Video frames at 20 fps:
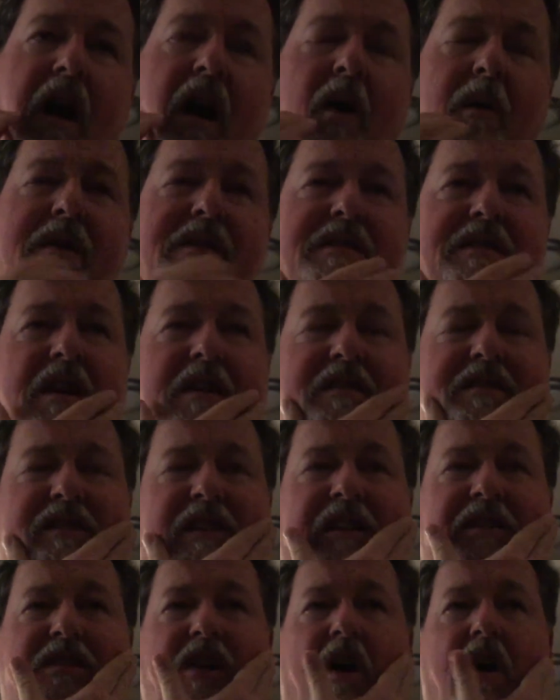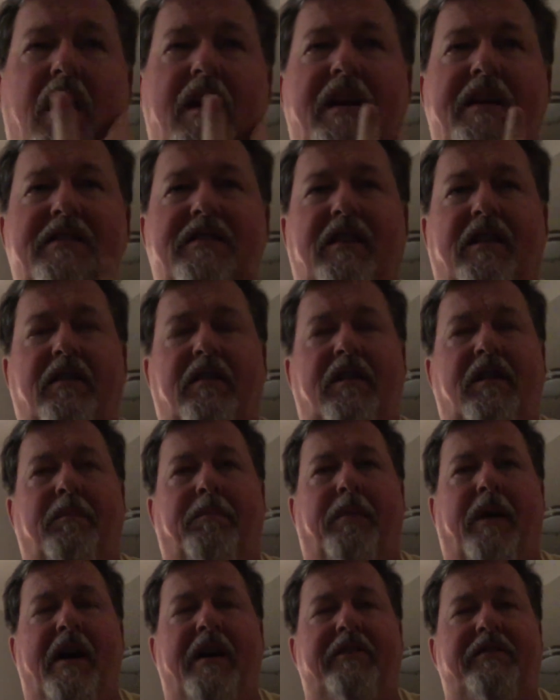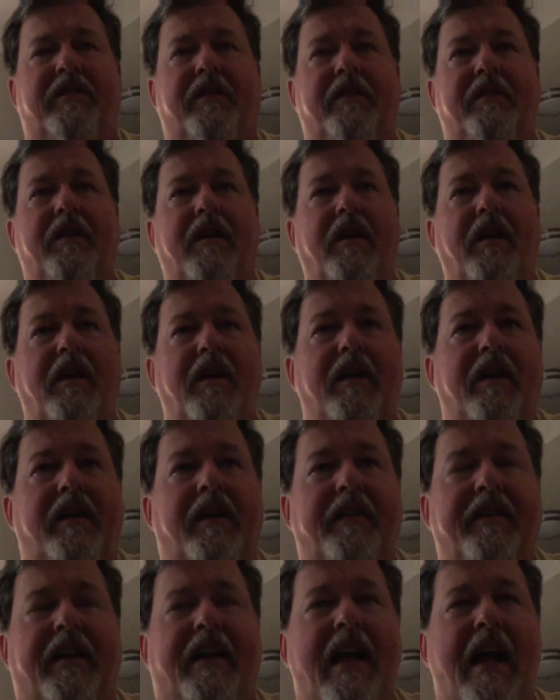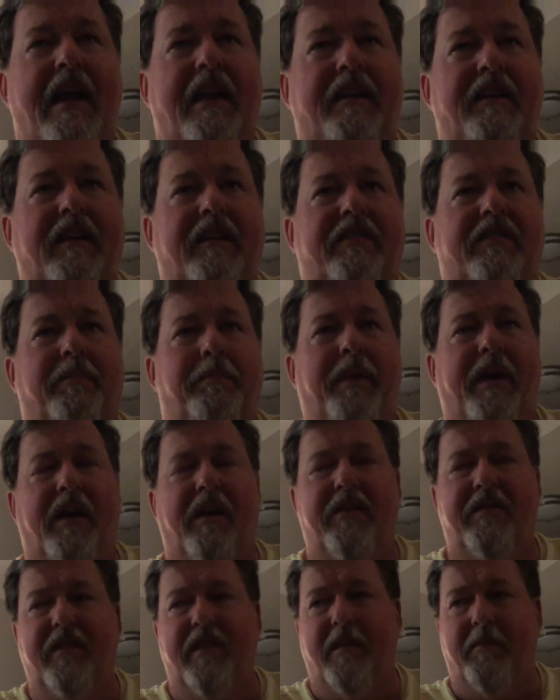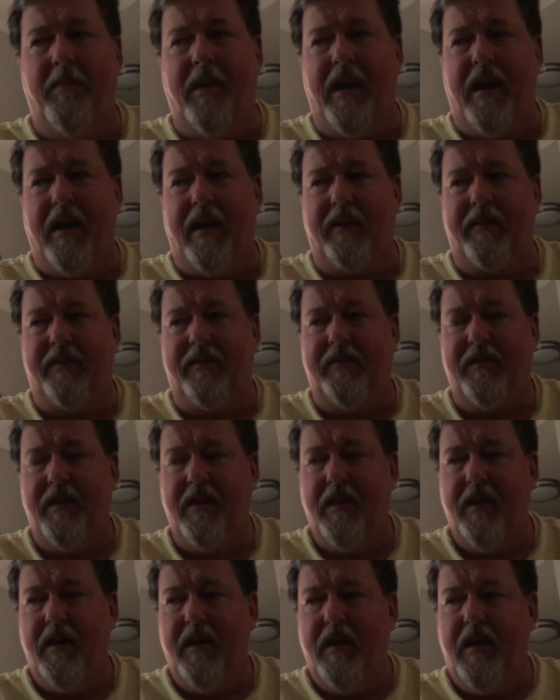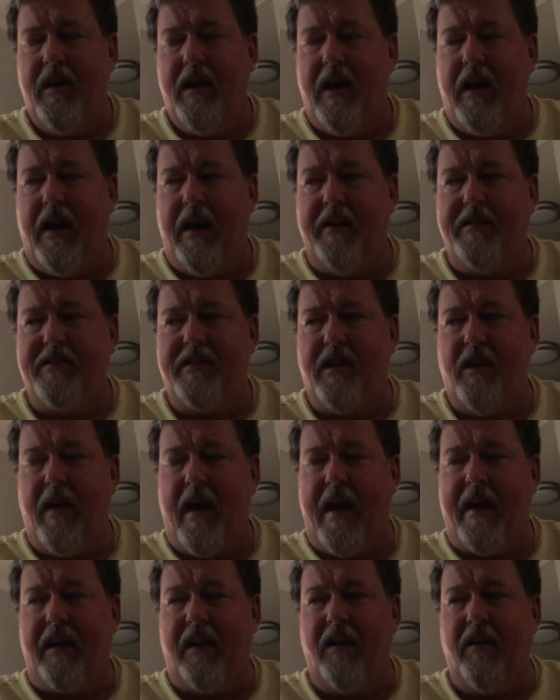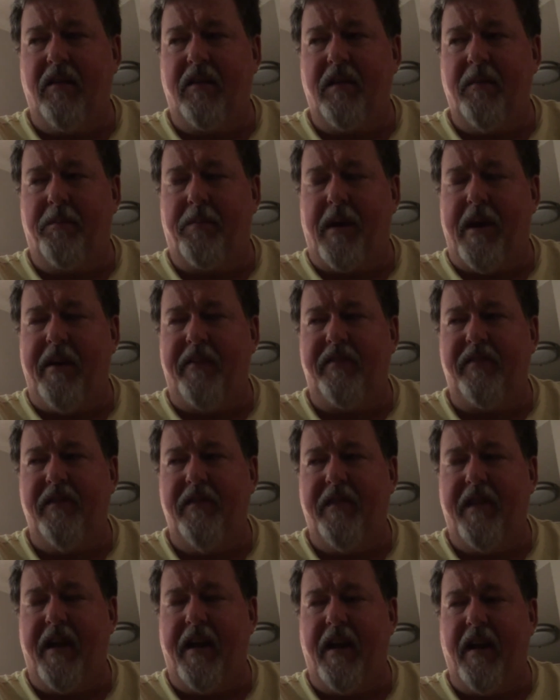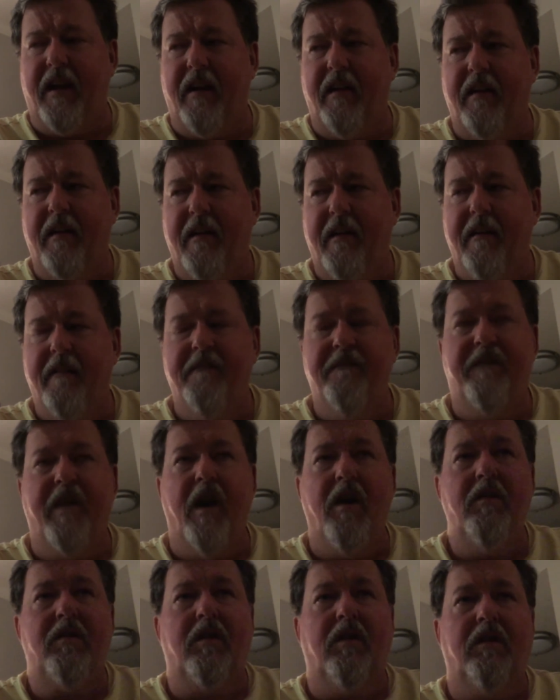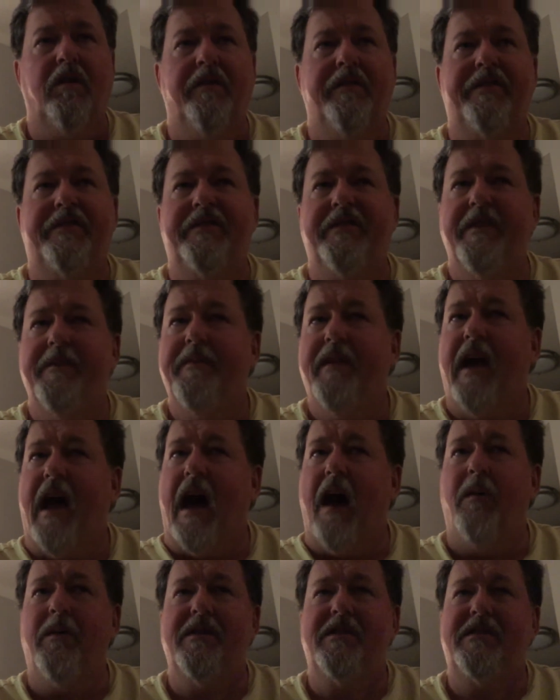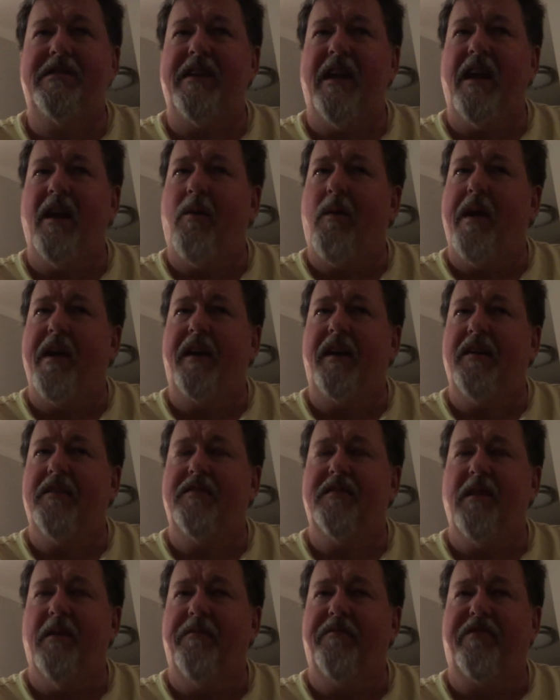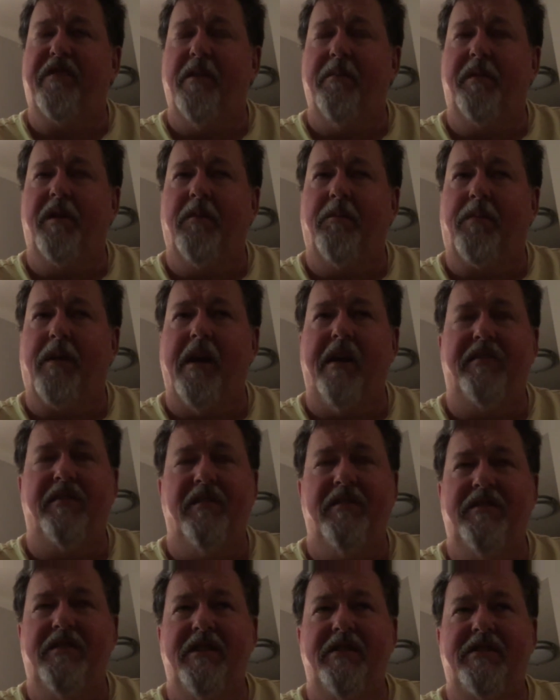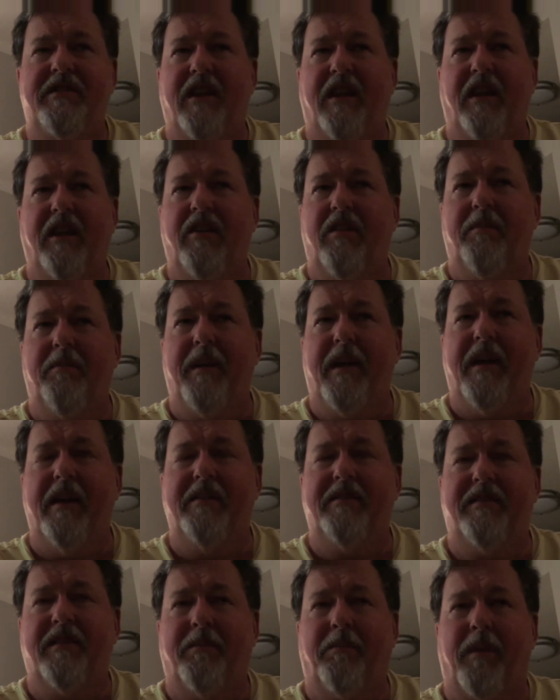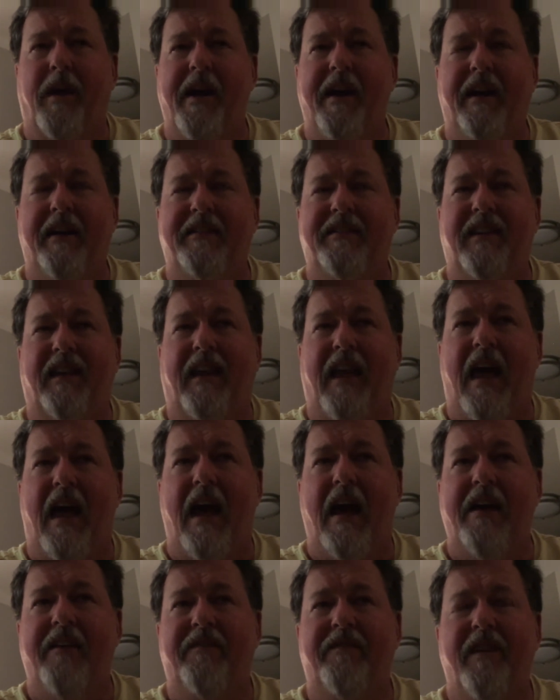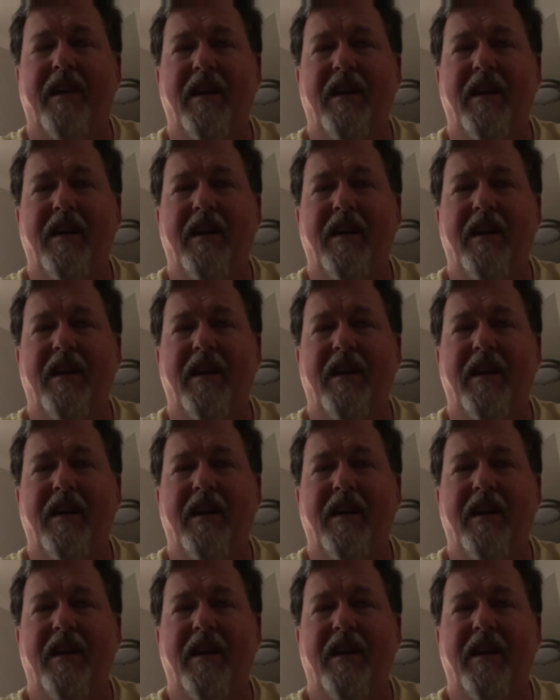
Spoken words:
I always notice guitar needs a little compression because it kind of disappears in the mix. So add a little compression there. Vocals, I would stay away from compression just a little bit to bring it to life.